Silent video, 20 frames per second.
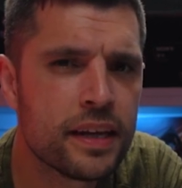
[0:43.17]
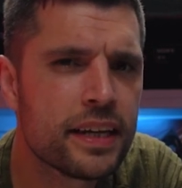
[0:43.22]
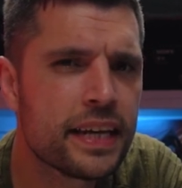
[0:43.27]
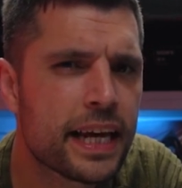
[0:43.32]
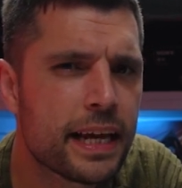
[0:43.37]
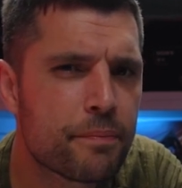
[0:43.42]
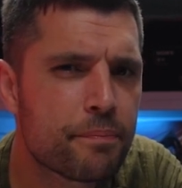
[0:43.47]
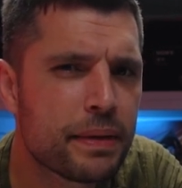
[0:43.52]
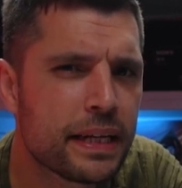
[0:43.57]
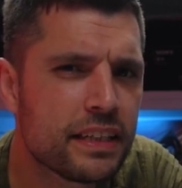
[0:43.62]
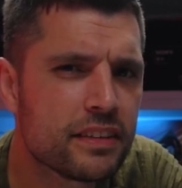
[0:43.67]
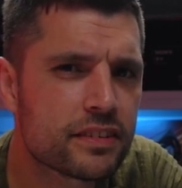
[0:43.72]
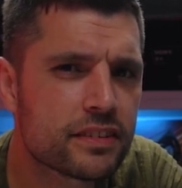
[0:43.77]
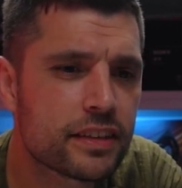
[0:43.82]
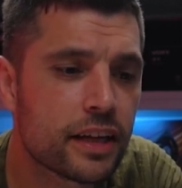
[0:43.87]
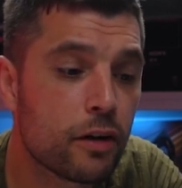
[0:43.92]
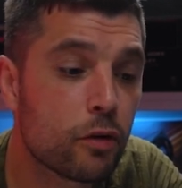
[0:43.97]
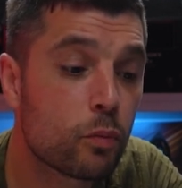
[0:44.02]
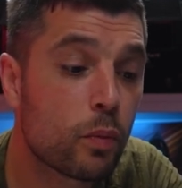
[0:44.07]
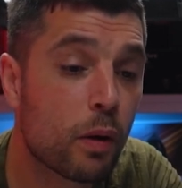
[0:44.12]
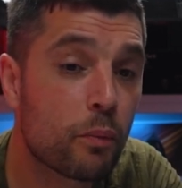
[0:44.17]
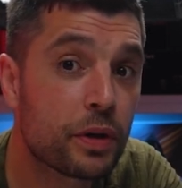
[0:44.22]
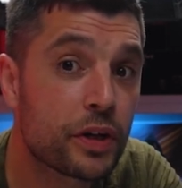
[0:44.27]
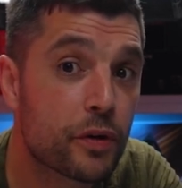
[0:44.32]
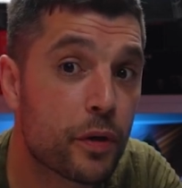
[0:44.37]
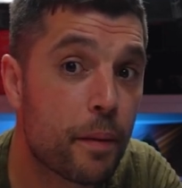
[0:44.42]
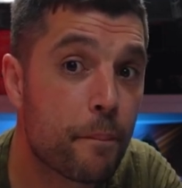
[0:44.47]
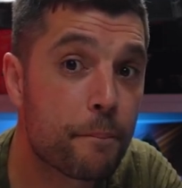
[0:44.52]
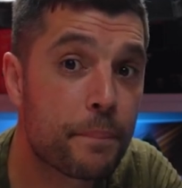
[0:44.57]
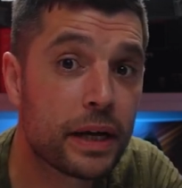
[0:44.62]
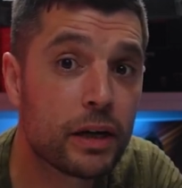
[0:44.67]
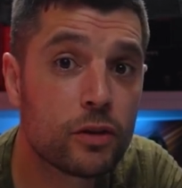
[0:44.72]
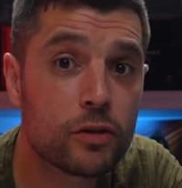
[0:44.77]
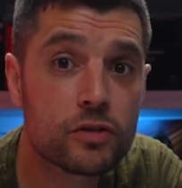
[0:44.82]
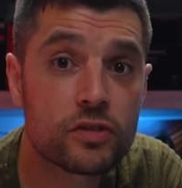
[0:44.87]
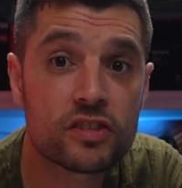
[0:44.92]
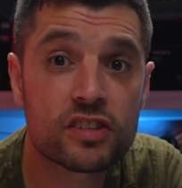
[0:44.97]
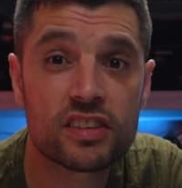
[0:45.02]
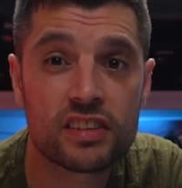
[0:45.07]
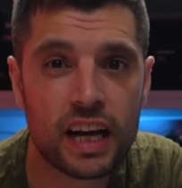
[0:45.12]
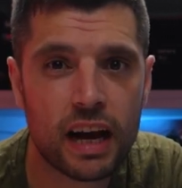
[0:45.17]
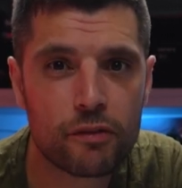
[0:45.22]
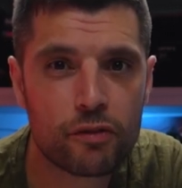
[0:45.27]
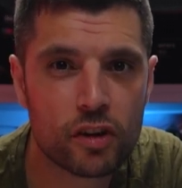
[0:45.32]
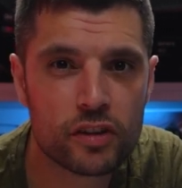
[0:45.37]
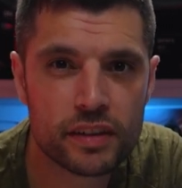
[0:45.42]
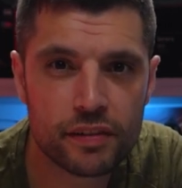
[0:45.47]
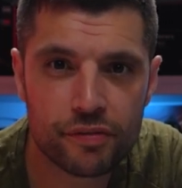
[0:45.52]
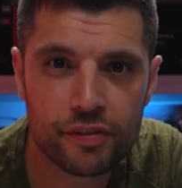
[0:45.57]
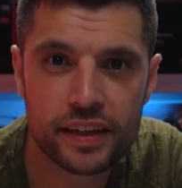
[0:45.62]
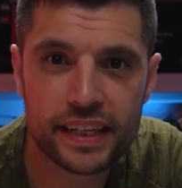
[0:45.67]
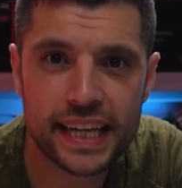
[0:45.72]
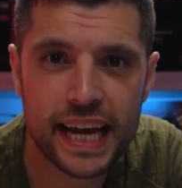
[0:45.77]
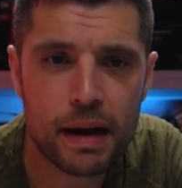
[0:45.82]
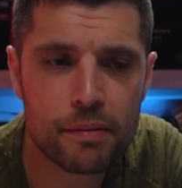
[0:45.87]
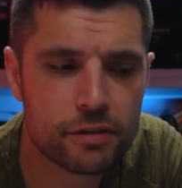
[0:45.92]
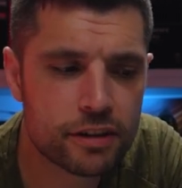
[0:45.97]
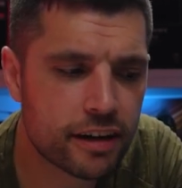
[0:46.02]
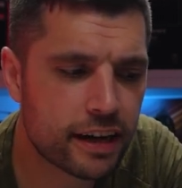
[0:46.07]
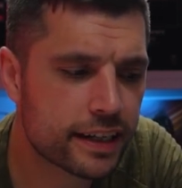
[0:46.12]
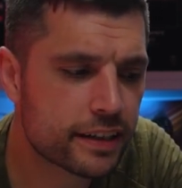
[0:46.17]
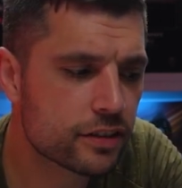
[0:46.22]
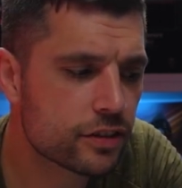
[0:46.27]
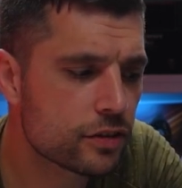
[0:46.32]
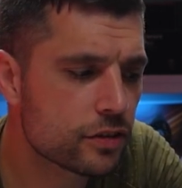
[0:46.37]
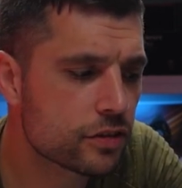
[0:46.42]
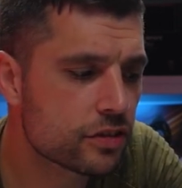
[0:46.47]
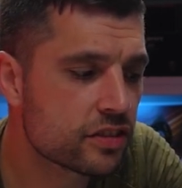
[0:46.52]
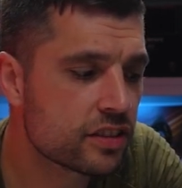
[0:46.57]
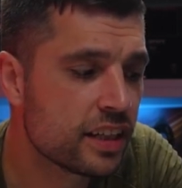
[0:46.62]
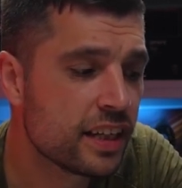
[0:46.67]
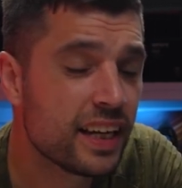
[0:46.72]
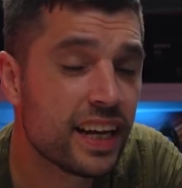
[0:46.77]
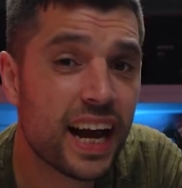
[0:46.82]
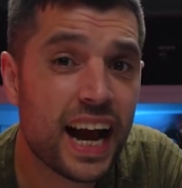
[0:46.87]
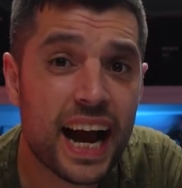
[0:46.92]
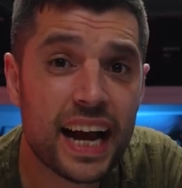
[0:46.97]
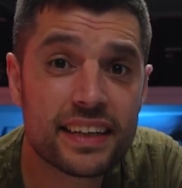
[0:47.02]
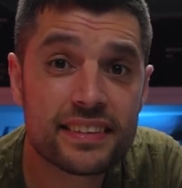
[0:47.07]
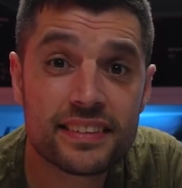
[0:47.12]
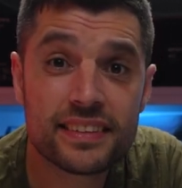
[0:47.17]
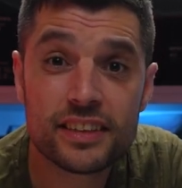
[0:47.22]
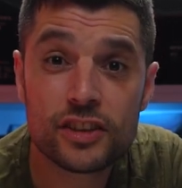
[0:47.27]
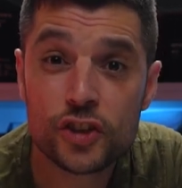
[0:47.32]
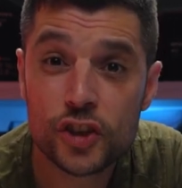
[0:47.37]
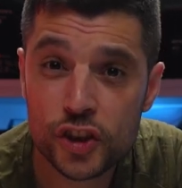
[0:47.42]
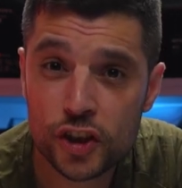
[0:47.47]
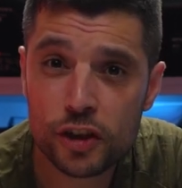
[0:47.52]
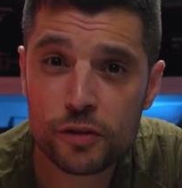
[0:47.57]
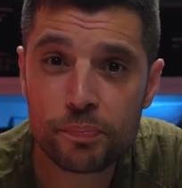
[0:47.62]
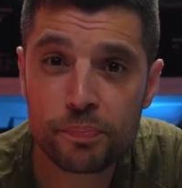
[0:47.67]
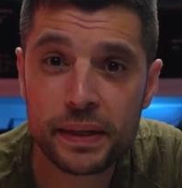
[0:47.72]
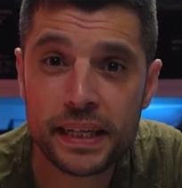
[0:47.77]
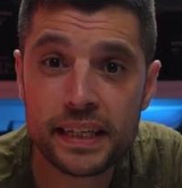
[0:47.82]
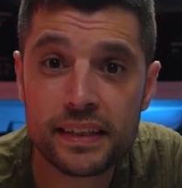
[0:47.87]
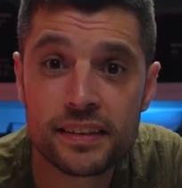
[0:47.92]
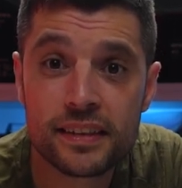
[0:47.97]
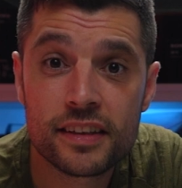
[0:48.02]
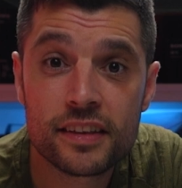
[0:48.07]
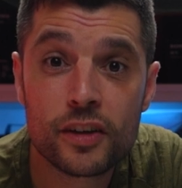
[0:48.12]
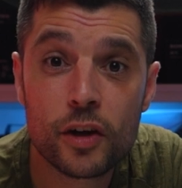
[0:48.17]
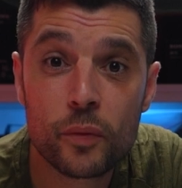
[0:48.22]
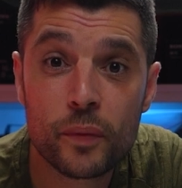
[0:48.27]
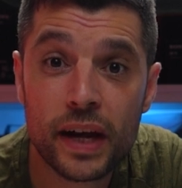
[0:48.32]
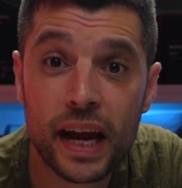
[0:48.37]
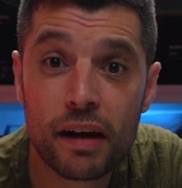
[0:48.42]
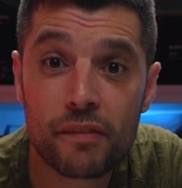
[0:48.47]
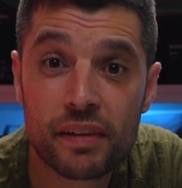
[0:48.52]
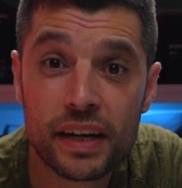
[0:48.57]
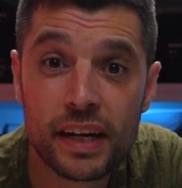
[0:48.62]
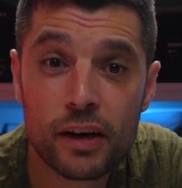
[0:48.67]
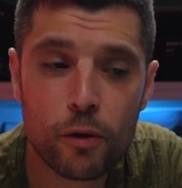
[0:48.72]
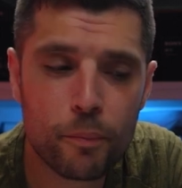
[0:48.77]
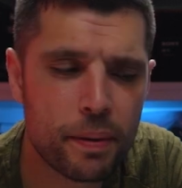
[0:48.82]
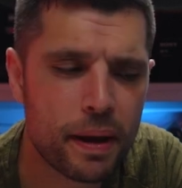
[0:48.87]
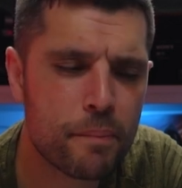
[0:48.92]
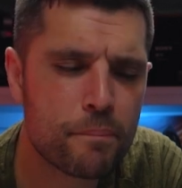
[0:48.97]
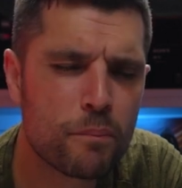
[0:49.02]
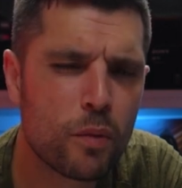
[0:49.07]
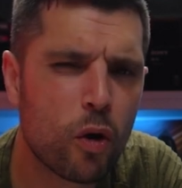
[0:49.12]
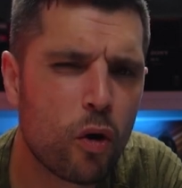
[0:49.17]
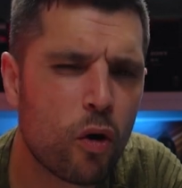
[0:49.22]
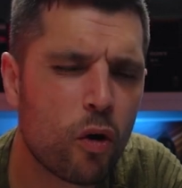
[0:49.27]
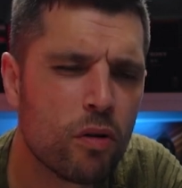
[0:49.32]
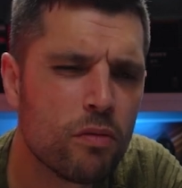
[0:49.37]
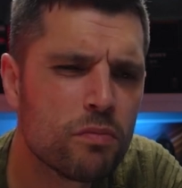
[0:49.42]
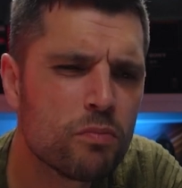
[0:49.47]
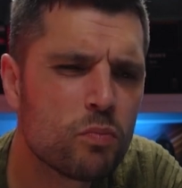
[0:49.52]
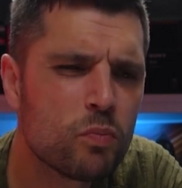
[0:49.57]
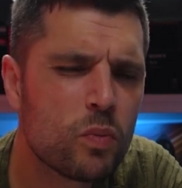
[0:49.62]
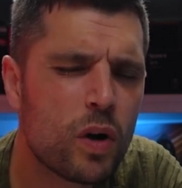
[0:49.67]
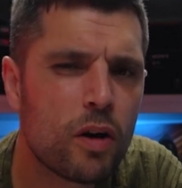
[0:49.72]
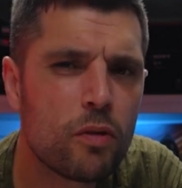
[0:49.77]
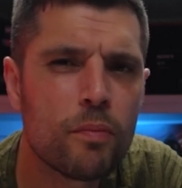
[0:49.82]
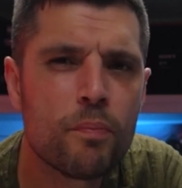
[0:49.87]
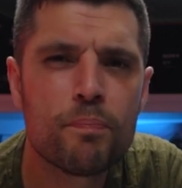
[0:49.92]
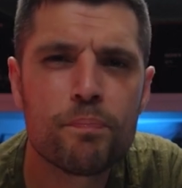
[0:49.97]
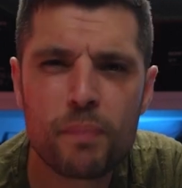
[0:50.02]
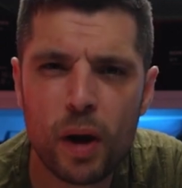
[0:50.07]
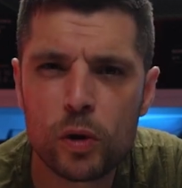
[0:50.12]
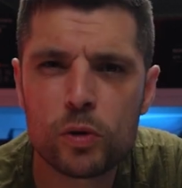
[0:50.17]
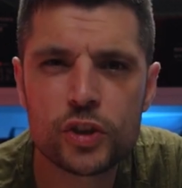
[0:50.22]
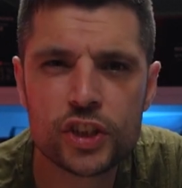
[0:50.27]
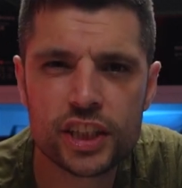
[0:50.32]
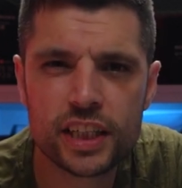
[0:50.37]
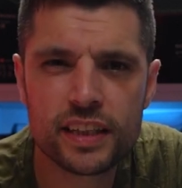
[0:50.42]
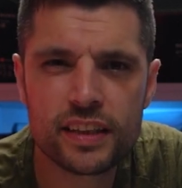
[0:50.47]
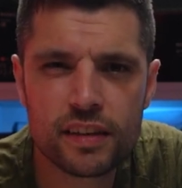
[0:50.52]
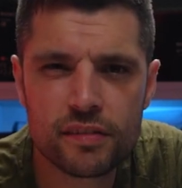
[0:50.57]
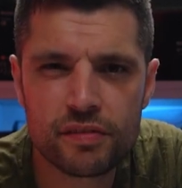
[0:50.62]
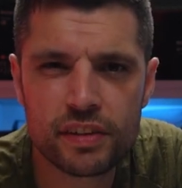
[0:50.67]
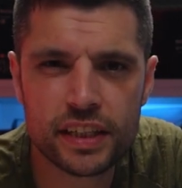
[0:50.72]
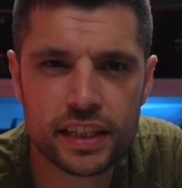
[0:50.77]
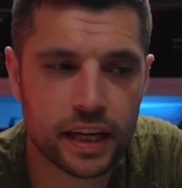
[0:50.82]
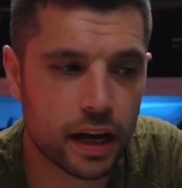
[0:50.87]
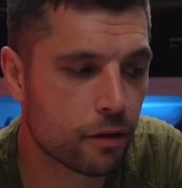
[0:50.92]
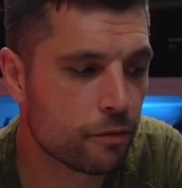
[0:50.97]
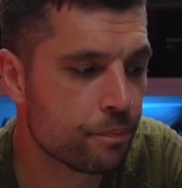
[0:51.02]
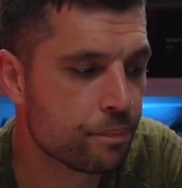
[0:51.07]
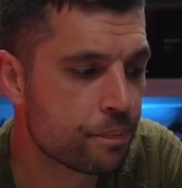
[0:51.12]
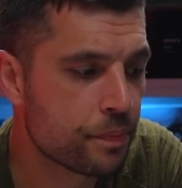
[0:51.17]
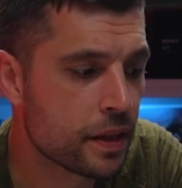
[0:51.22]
It means that when we're doing builds, I've got different camera angles and it should mean that we have a little bit more, well, motion in the video.